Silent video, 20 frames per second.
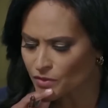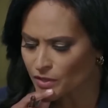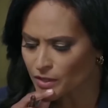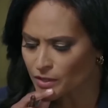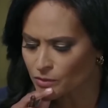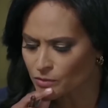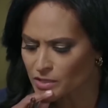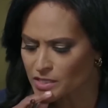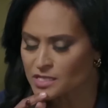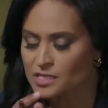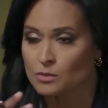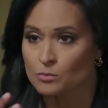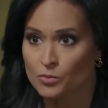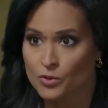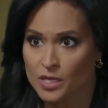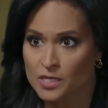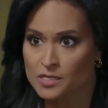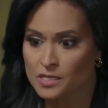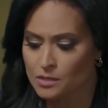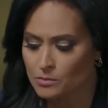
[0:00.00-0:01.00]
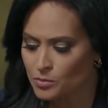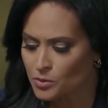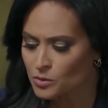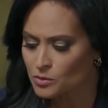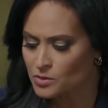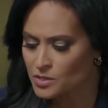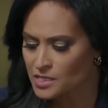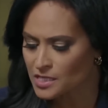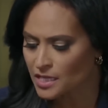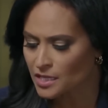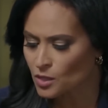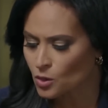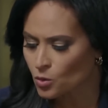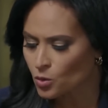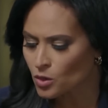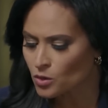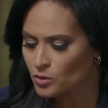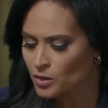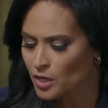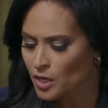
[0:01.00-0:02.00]
was very recent. President Putin said,
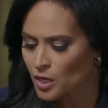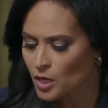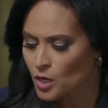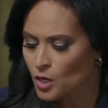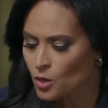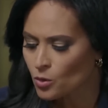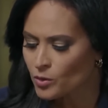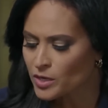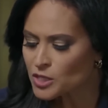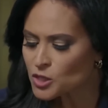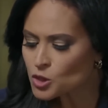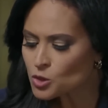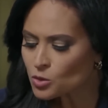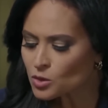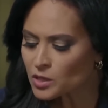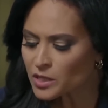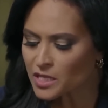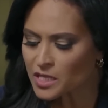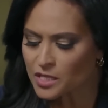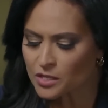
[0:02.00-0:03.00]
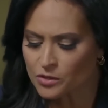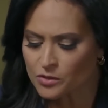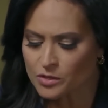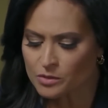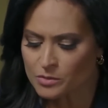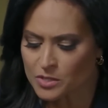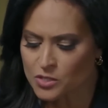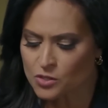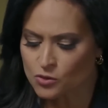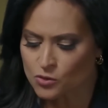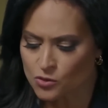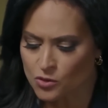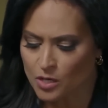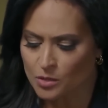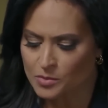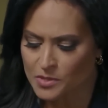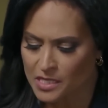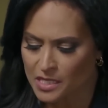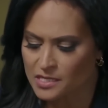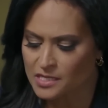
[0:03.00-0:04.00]
quote, we surely hear that Mr.
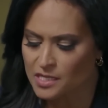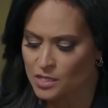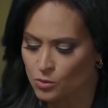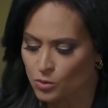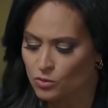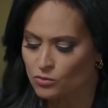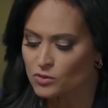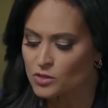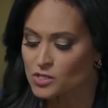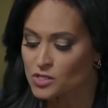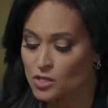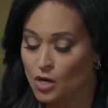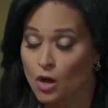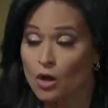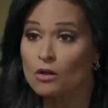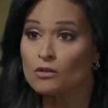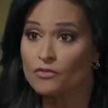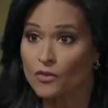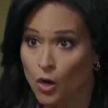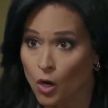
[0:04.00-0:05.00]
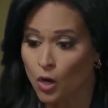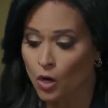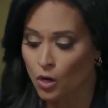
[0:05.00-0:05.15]
Trump says he will resolve